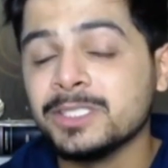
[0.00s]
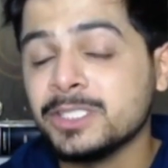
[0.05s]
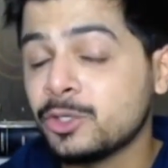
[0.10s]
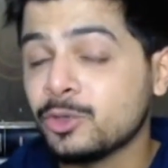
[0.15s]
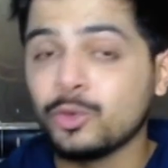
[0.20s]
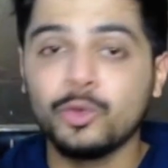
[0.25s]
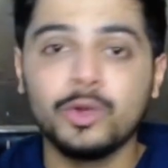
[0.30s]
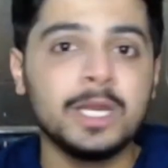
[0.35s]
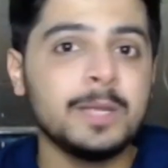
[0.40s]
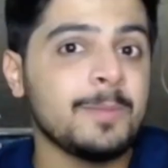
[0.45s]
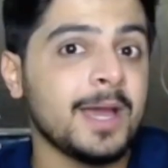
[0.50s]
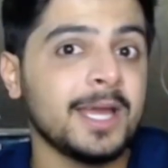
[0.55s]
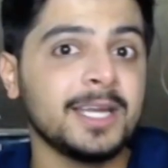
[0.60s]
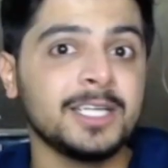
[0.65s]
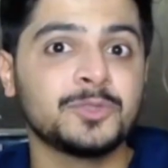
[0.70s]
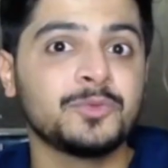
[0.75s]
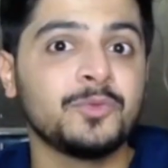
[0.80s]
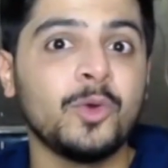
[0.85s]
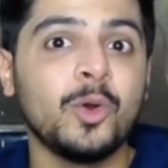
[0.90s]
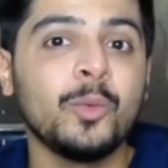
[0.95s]
He could only
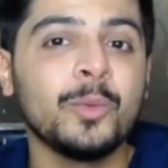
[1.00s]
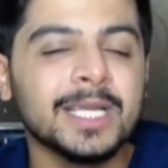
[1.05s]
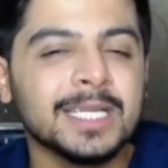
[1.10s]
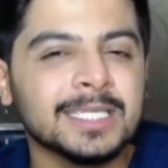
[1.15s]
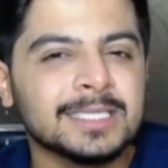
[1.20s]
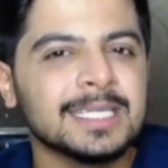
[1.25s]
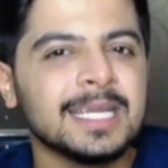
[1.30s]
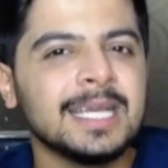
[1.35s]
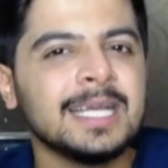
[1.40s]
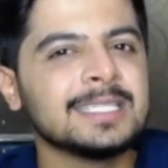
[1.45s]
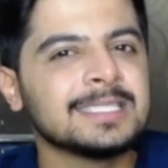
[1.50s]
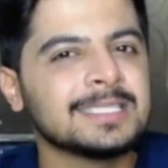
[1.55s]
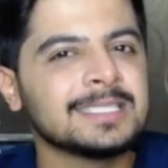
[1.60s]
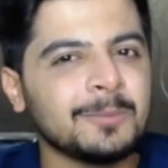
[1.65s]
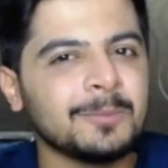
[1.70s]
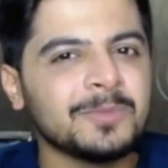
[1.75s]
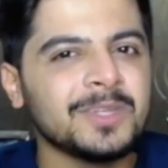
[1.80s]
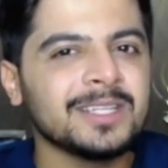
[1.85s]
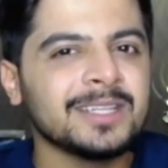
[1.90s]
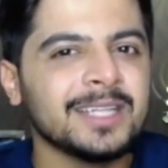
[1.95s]
manage four wickets,
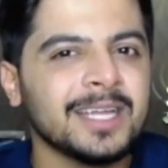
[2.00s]
something